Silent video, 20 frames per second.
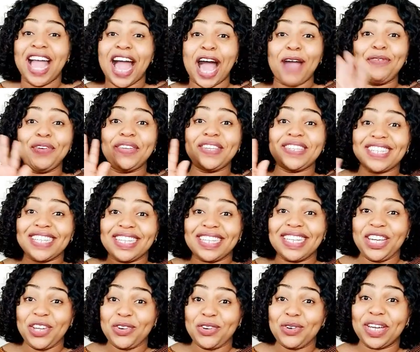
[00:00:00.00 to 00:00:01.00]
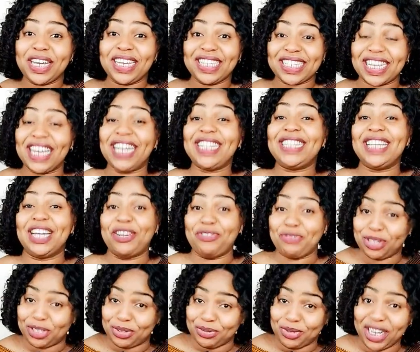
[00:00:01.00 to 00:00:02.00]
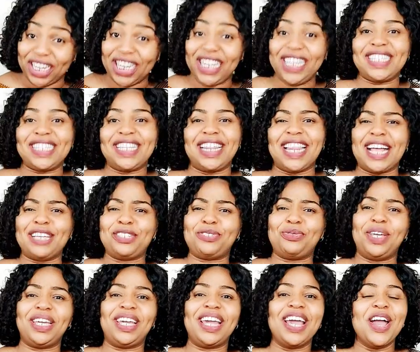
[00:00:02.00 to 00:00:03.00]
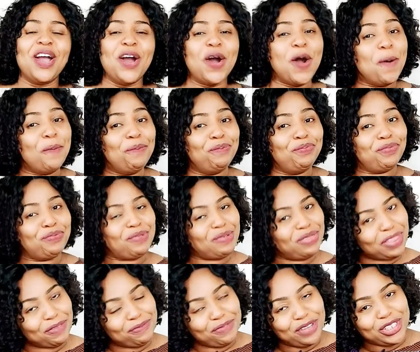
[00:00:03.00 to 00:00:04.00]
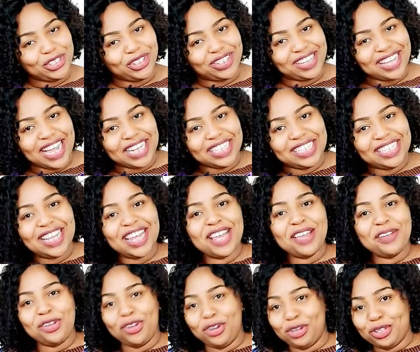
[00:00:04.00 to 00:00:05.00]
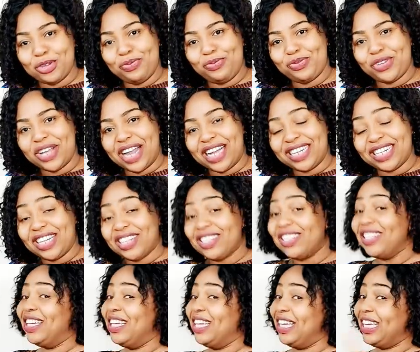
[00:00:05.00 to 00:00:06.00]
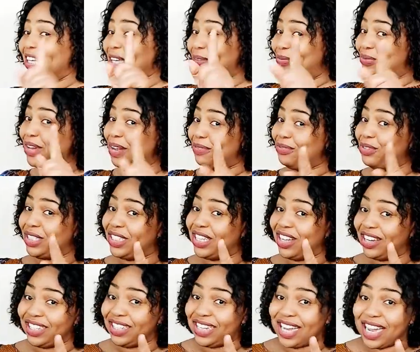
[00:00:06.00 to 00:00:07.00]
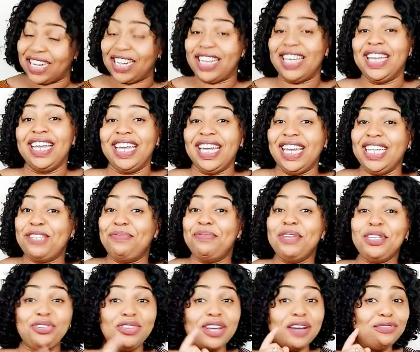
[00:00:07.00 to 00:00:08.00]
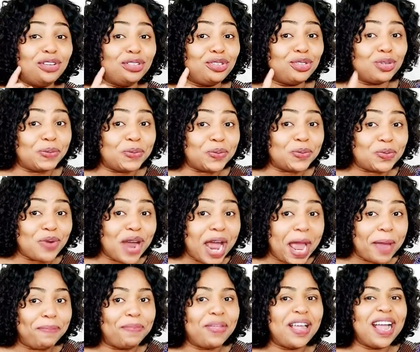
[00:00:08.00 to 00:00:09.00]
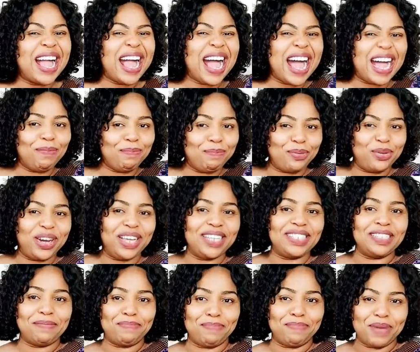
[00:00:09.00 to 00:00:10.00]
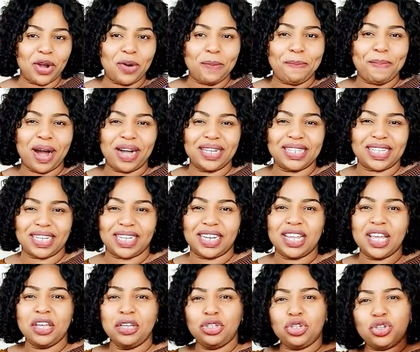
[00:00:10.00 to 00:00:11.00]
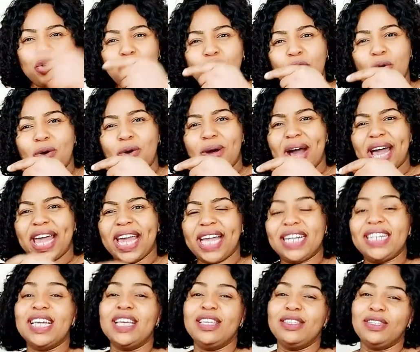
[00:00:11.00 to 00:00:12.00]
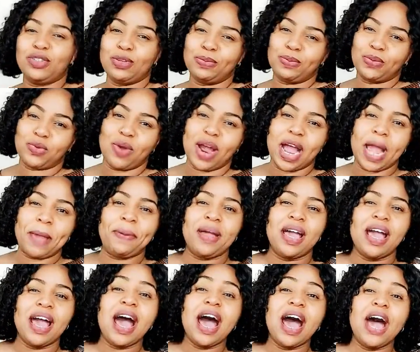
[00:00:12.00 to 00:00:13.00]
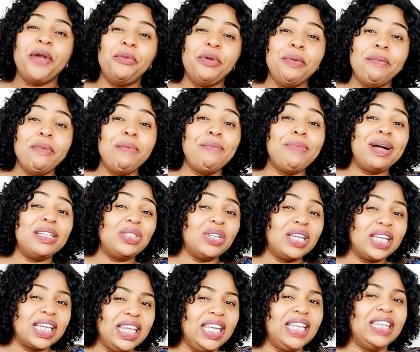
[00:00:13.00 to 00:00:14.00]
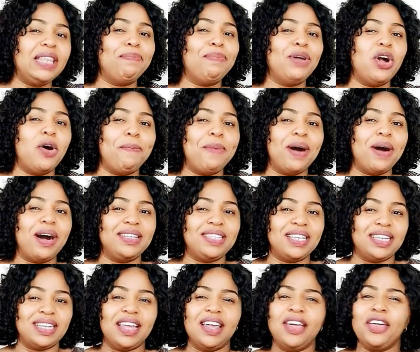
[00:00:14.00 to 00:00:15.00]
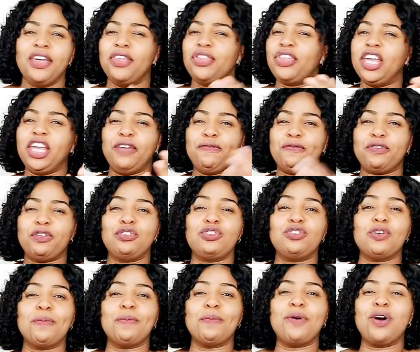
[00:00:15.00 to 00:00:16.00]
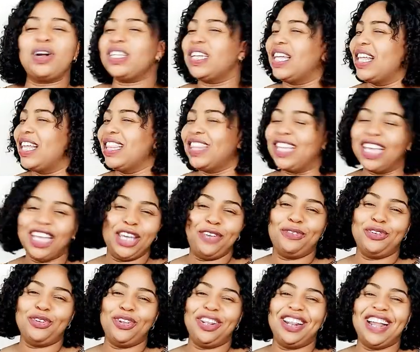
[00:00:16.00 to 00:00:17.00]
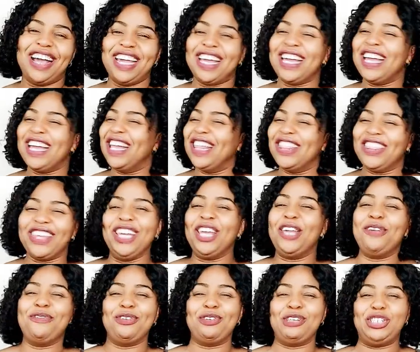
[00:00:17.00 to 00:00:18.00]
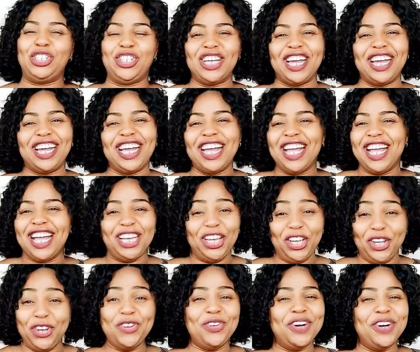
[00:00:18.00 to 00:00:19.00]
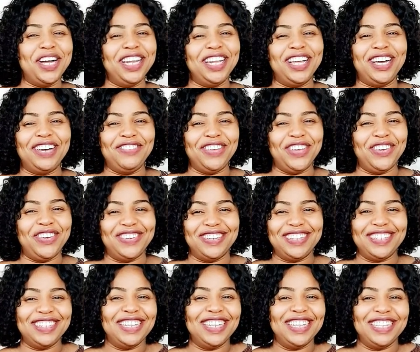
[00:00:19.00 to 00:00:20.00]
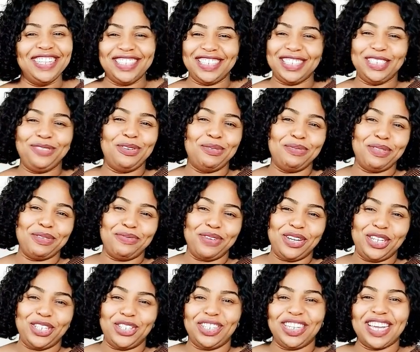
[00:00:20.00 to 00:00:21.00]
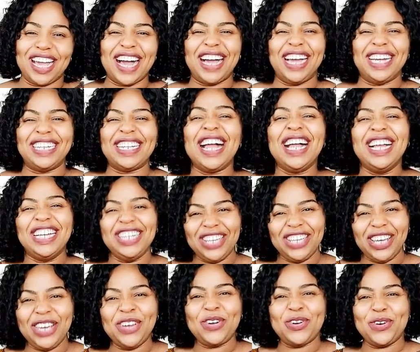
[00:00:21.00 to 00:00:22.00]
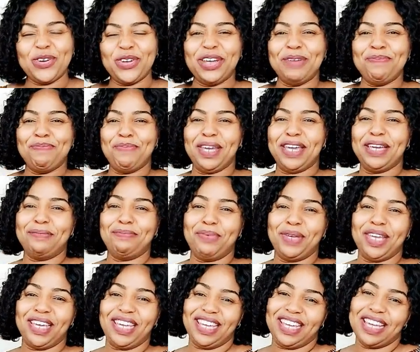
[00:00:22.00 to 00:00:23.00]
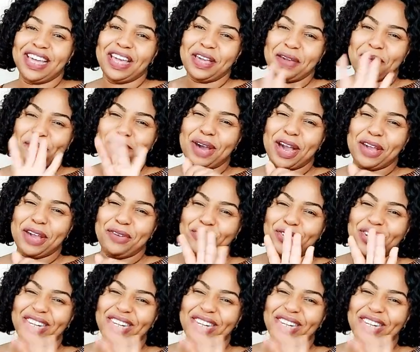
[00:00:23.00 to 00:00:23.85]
Have you seen the new kit that was released last week on the Vision Guide YouTube channel? If you have not done that, it means you have not subscribed and pressed the bell button. So go ahead, subscribe, and remember to click the bell button. Thank you for your support. Thank you for your like. Thank you for your share. You know I love you. This is from the Vision Guide, Inkoya PMP. Bye for